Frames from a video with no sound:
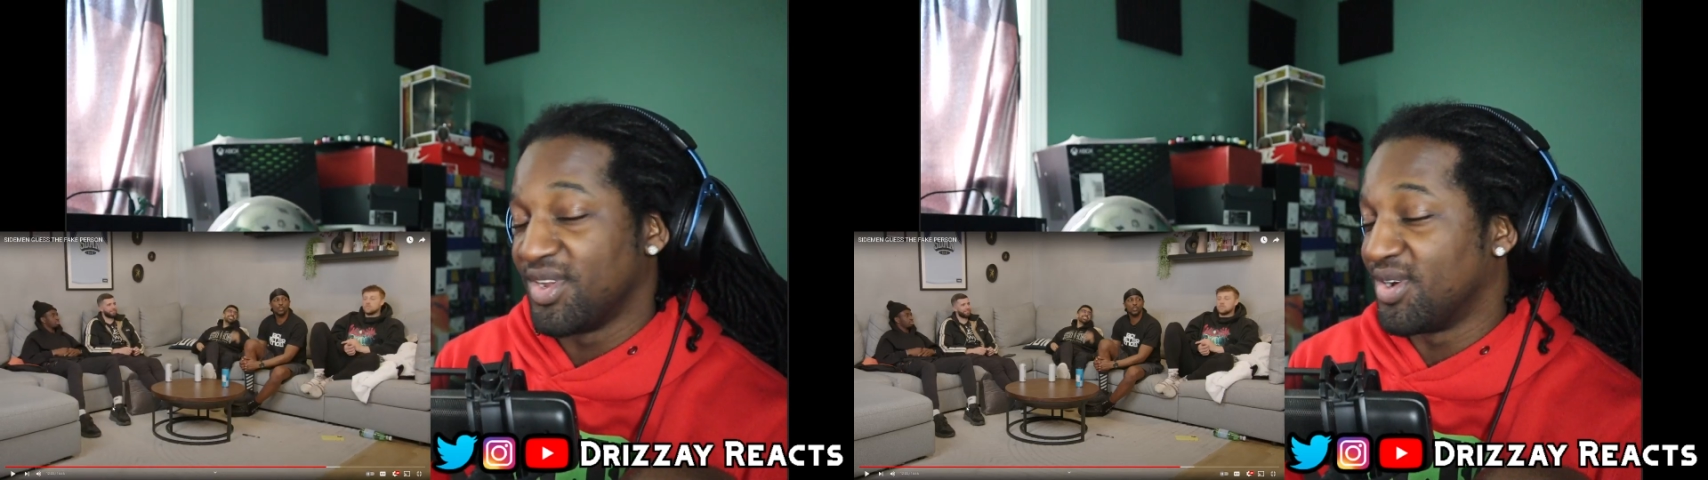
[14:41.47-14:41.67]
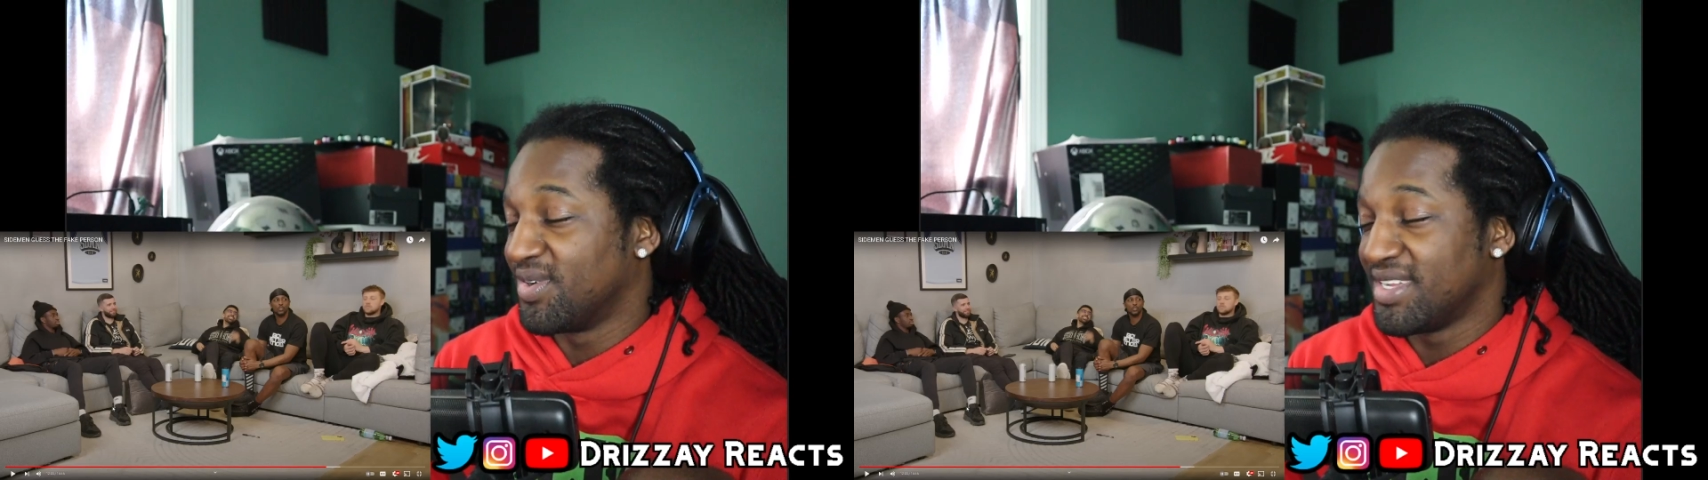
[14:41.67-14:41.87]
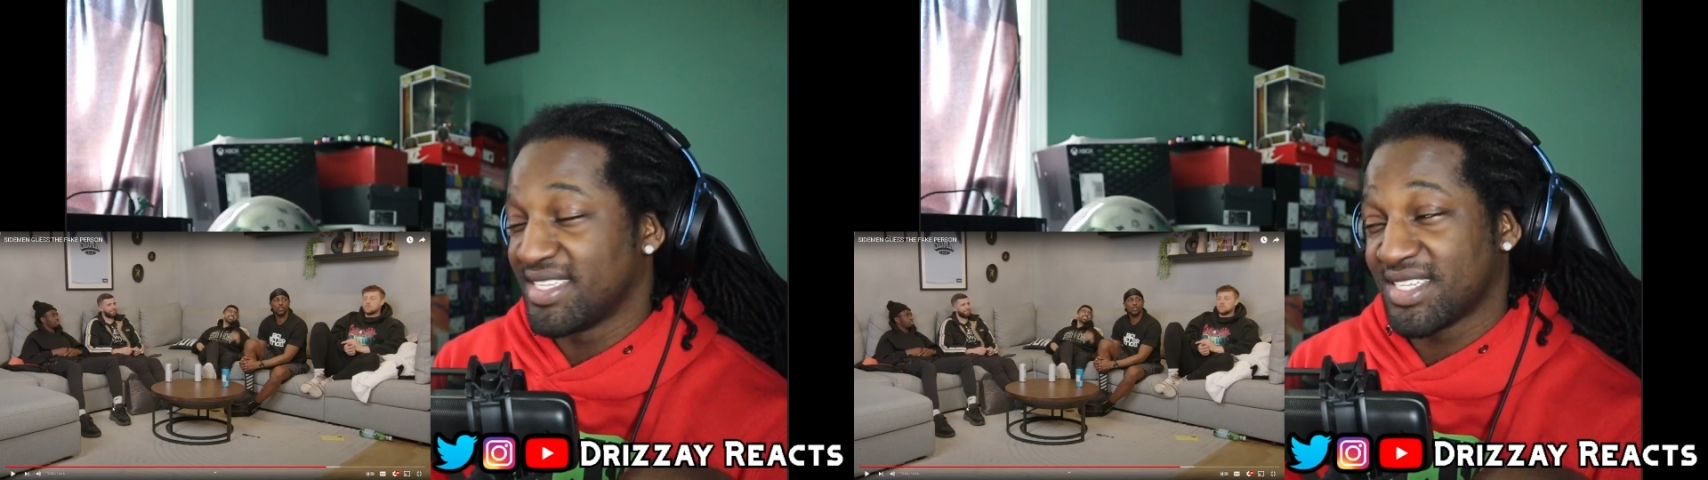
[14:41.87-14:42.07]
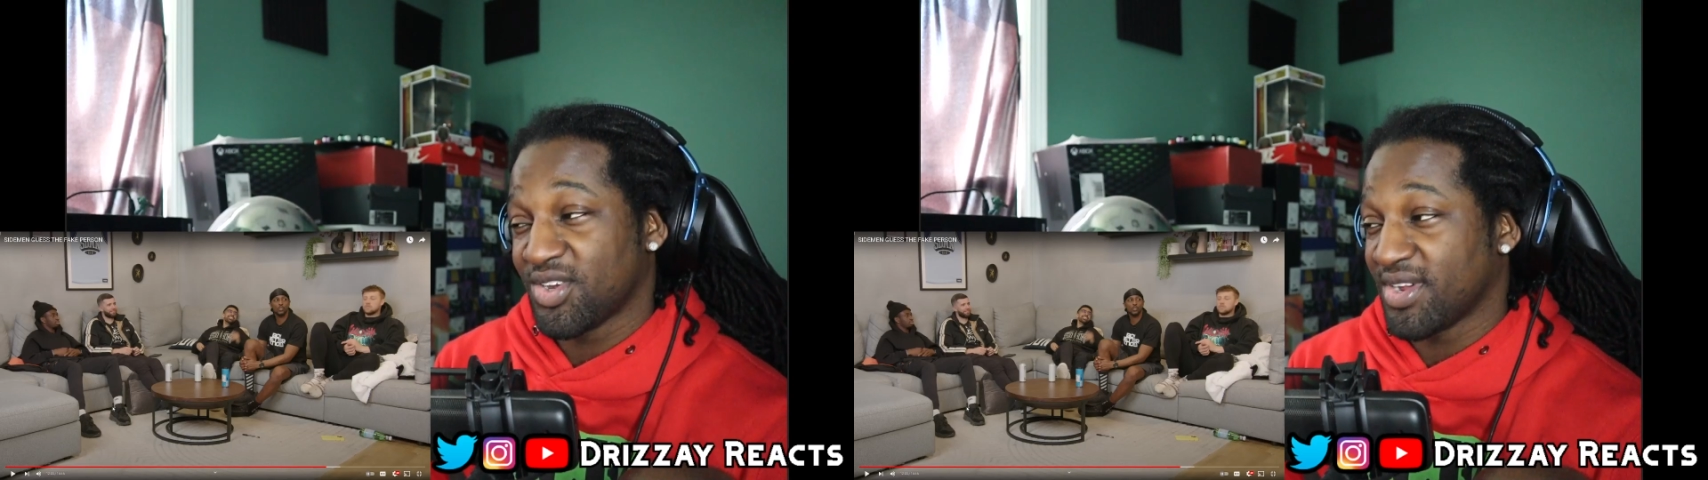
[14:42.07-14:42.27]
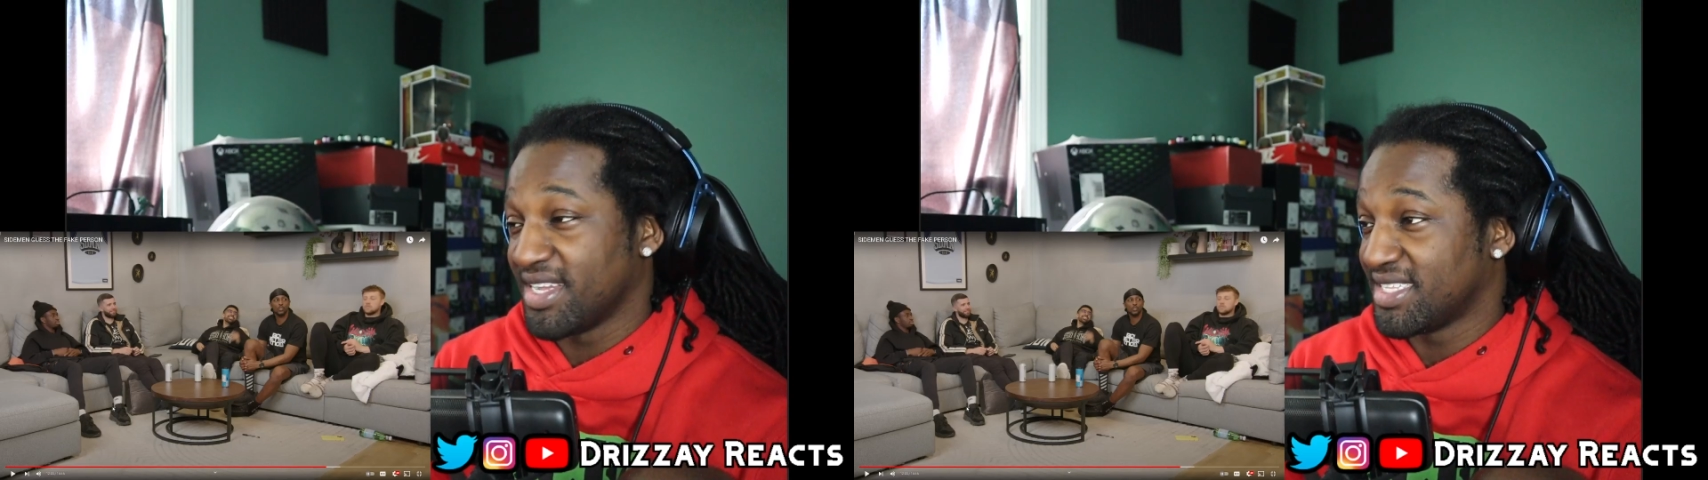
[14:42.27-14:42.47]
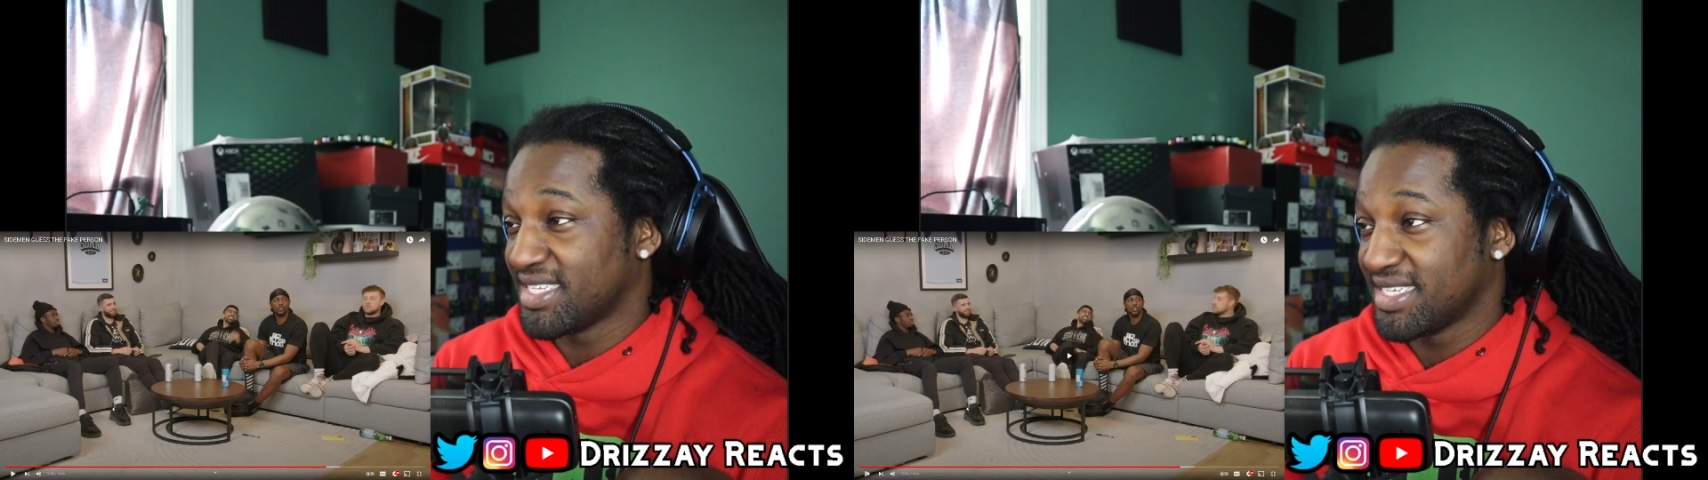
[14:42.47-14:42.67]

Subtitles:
know. This is crazy.